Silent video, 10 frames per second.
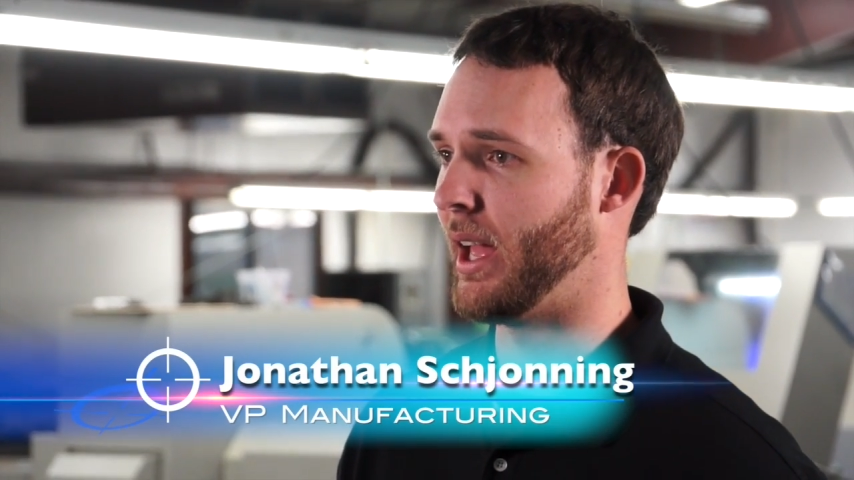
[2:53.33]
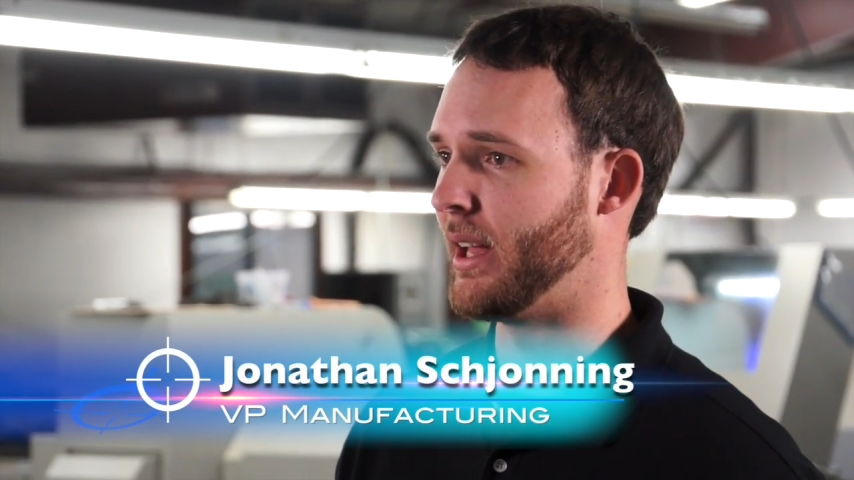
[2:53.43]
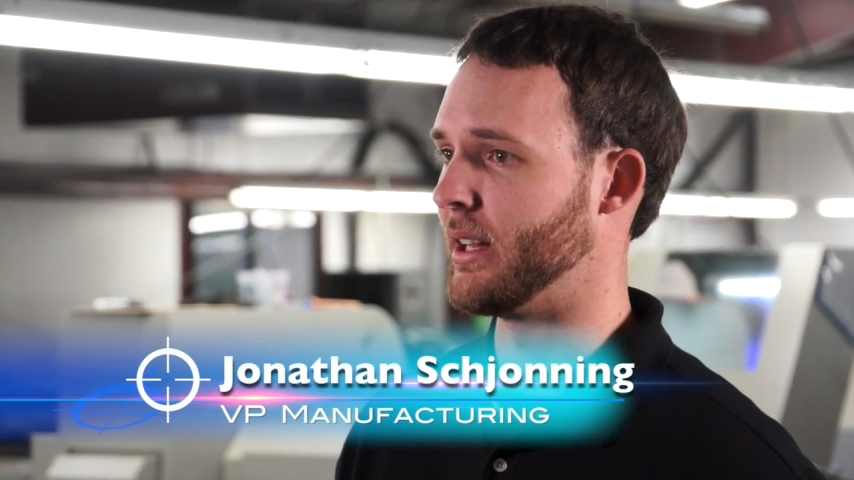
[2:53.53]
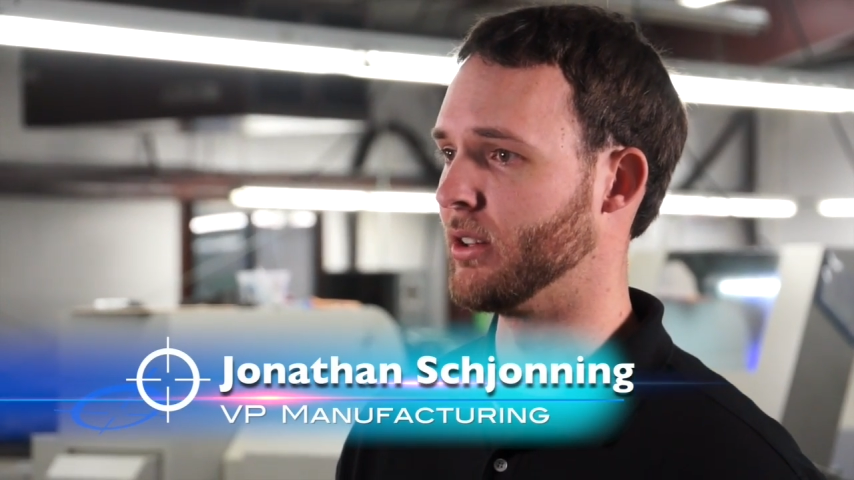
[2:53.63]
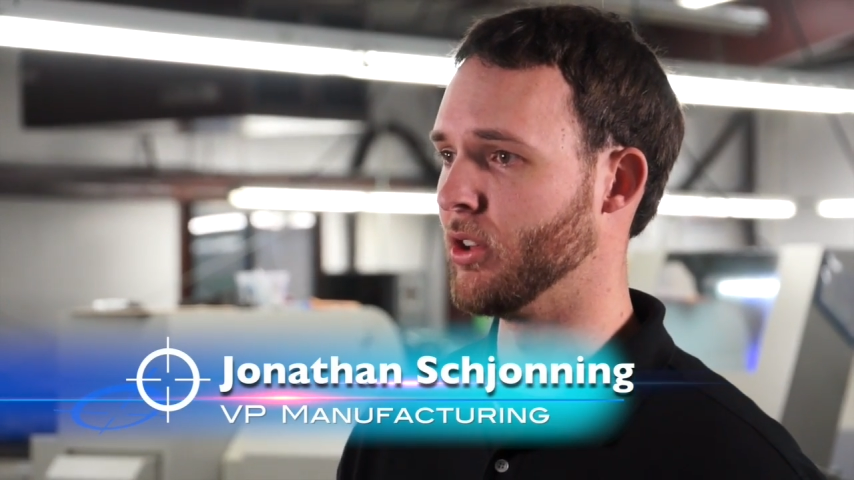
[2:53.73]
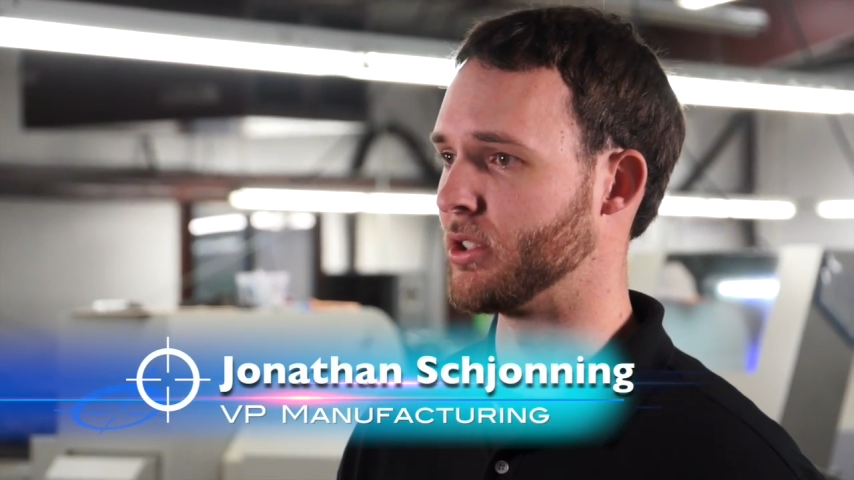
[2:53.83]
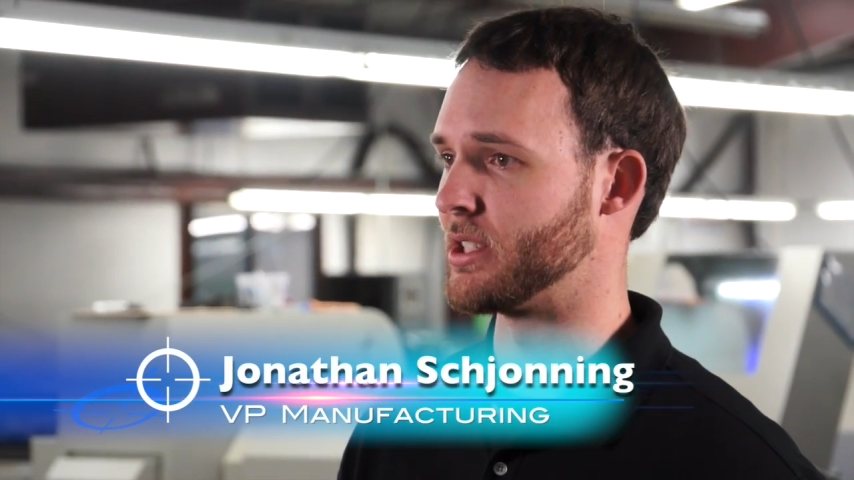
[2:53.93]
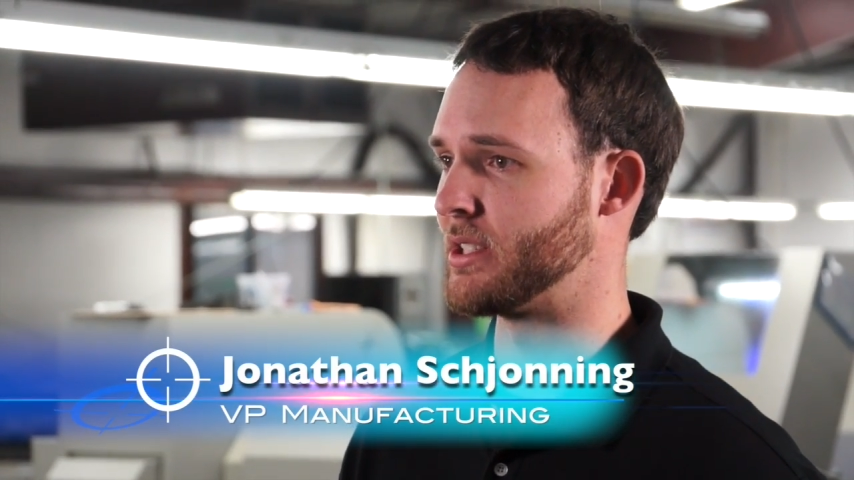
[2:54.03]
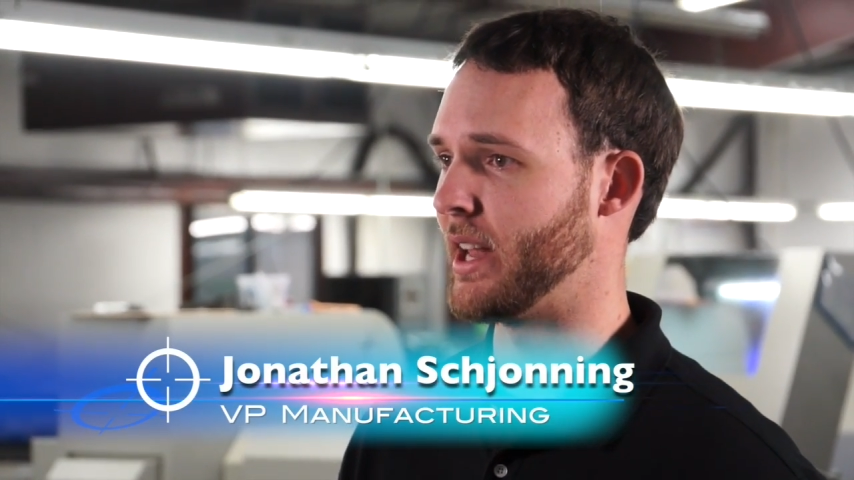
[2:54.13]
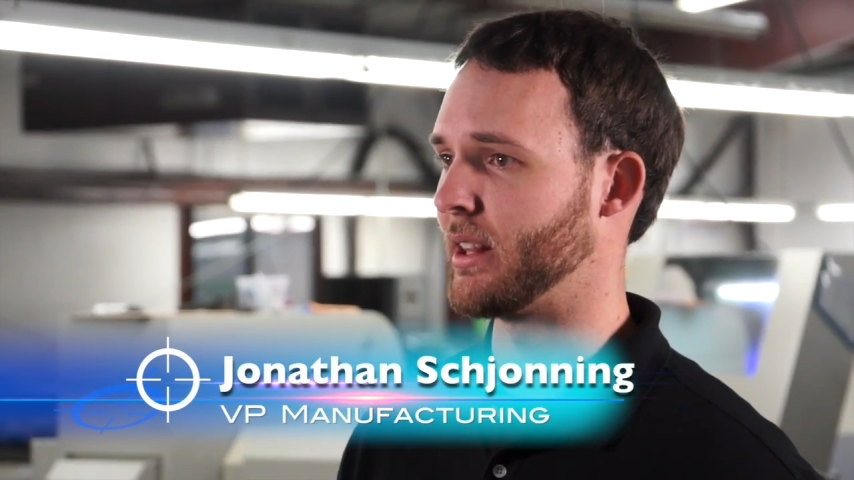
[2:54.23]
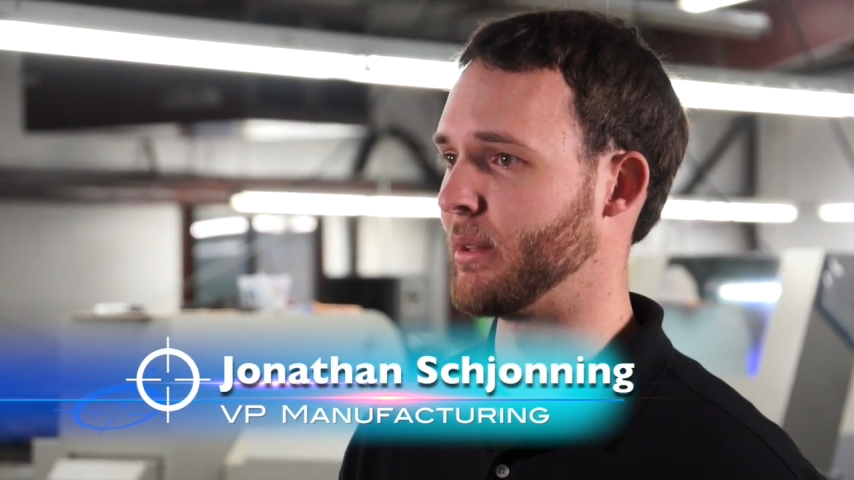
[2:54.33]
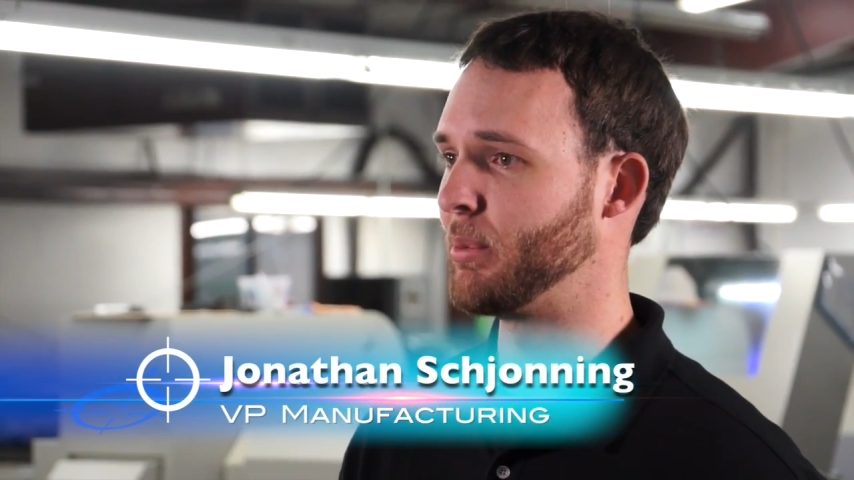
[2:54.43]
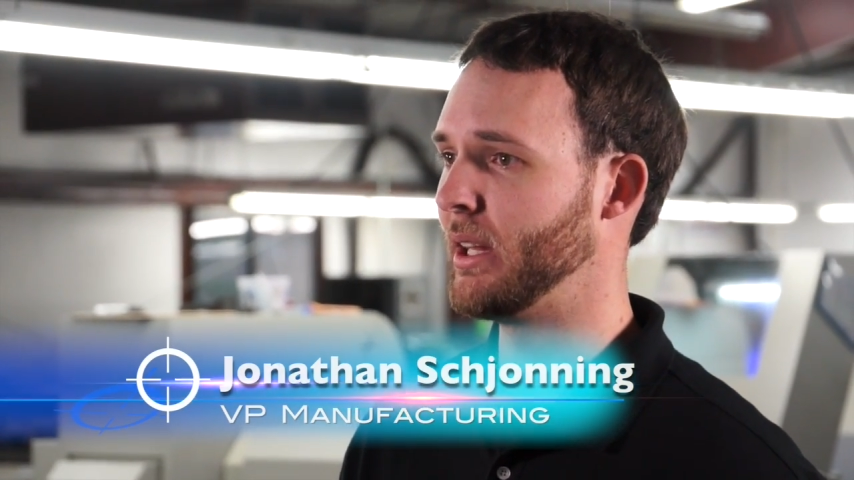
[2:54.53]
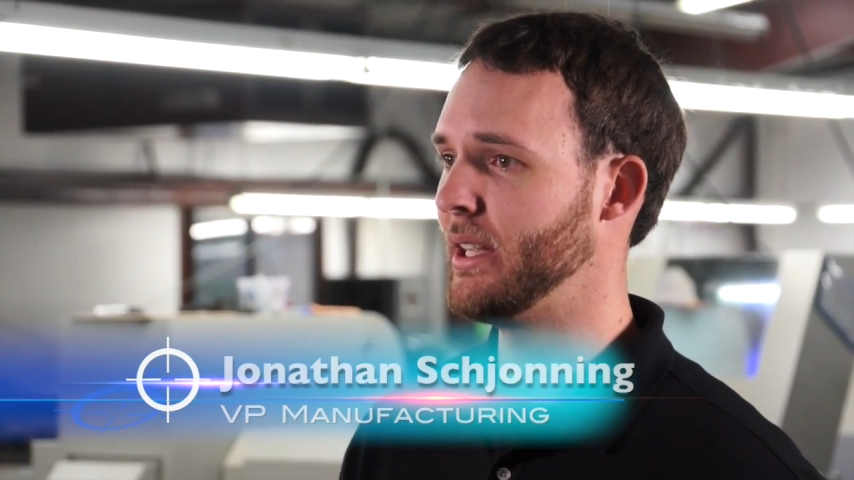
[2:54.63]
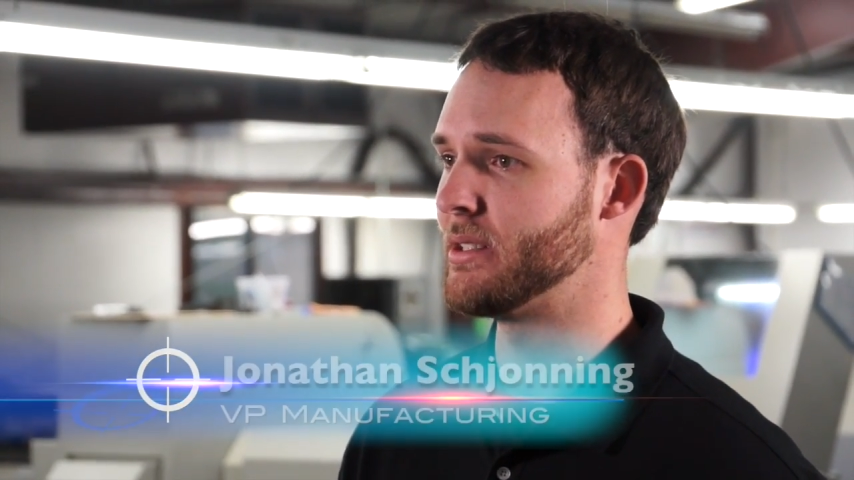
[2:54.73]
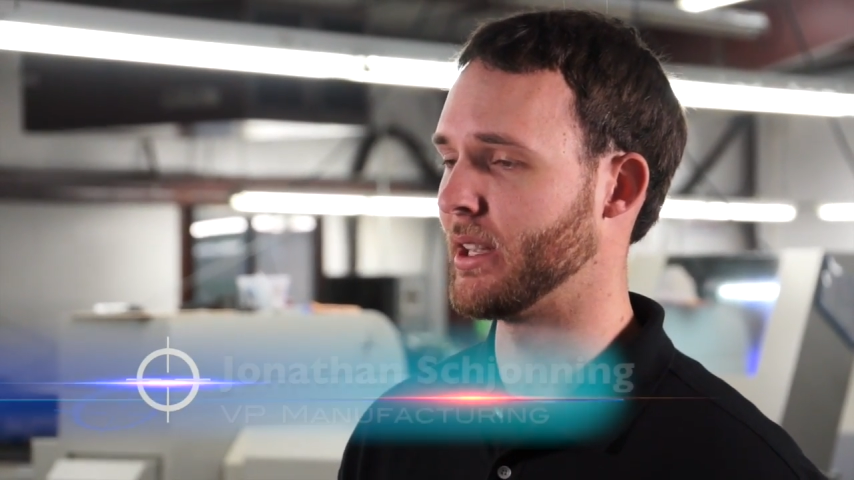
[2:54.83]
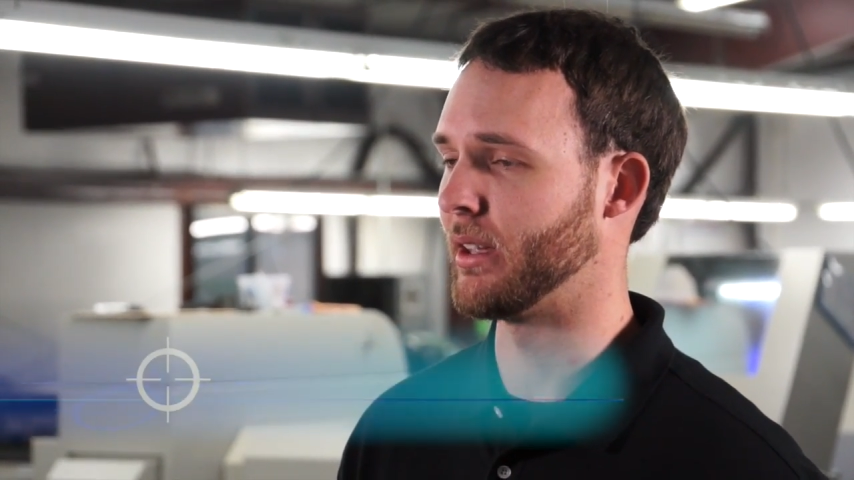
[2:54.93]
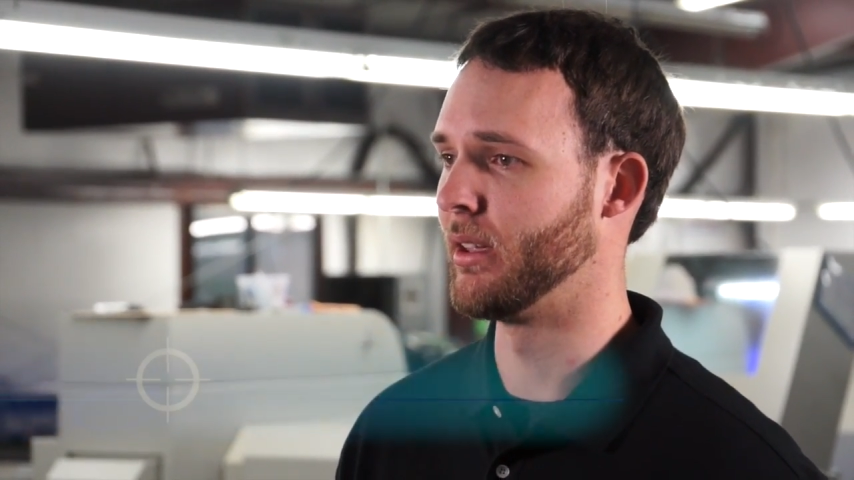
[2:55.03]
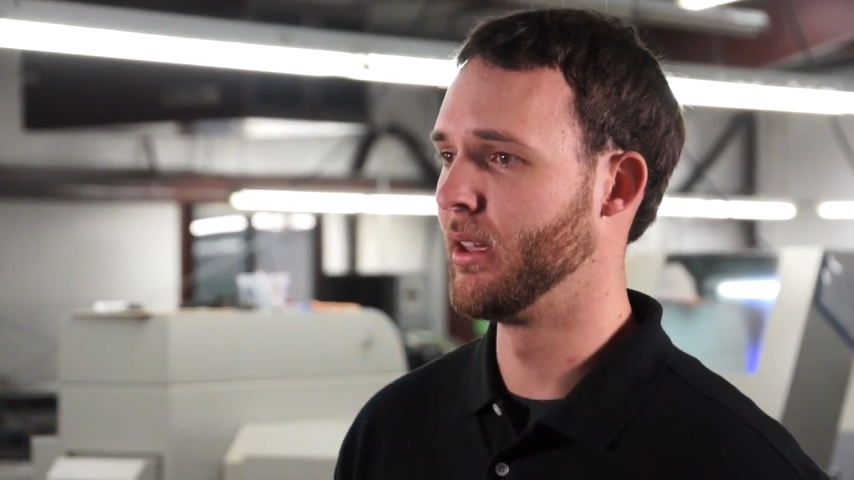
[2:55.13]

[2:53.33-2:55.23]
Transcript: and it looks aesthetically pleasing,